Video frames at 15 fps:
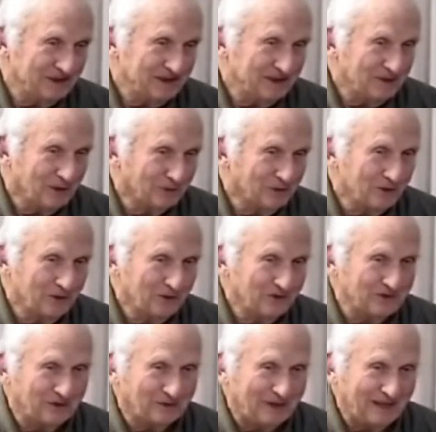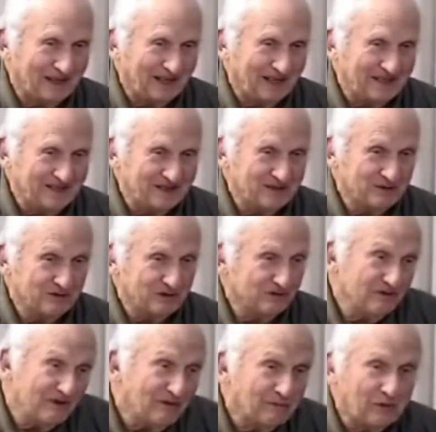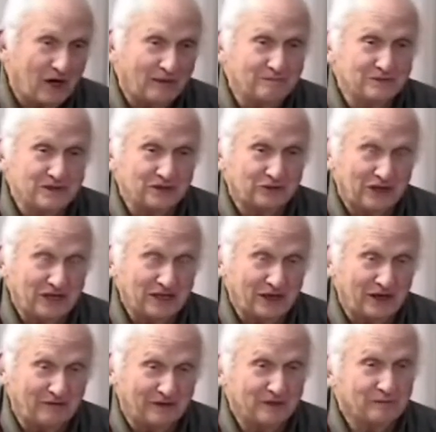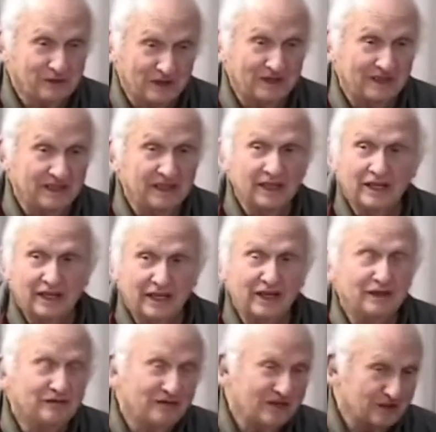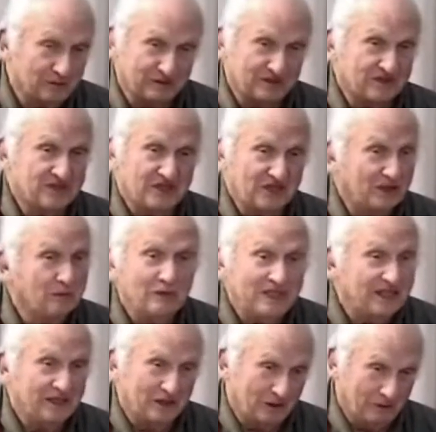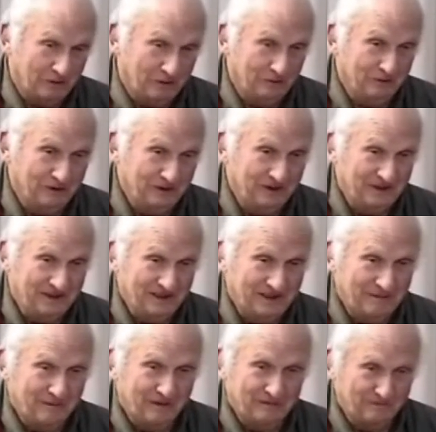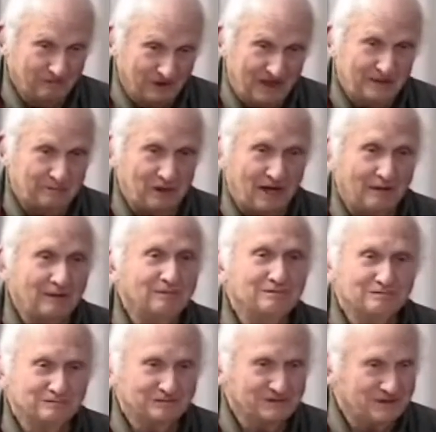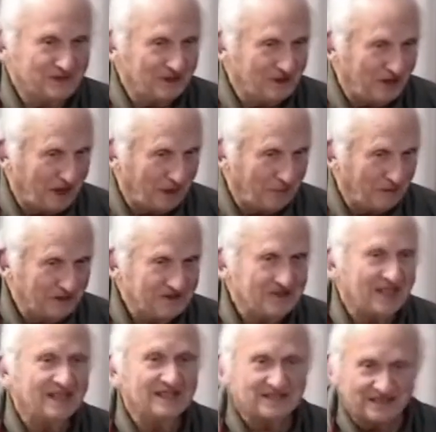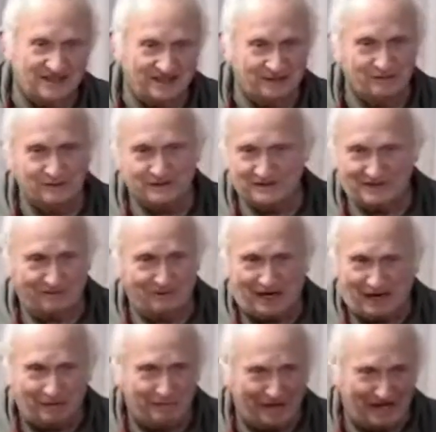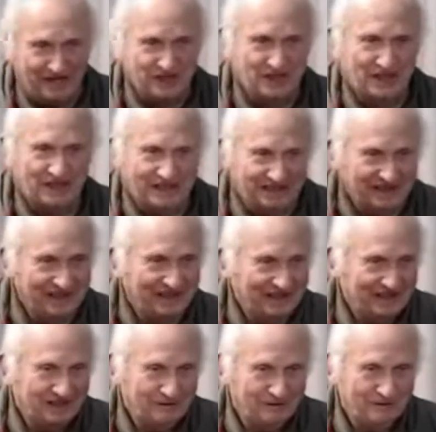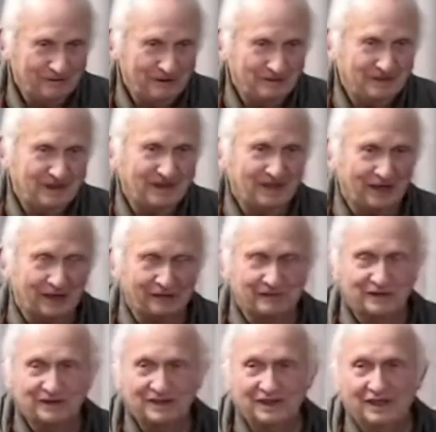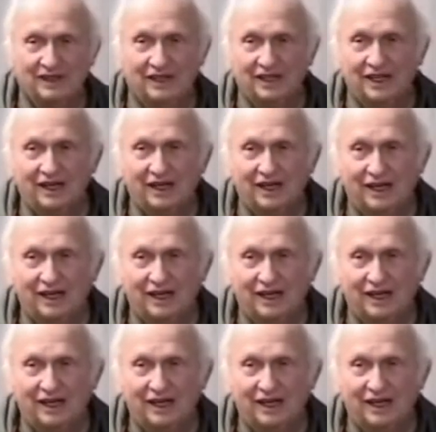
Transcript: No rules, no regulations. Just if you have a problem, she'll take care of it, particularly interface with the city. We didn't know who. But we had a problem, she'd help us, and the city would somehow magically take care of it.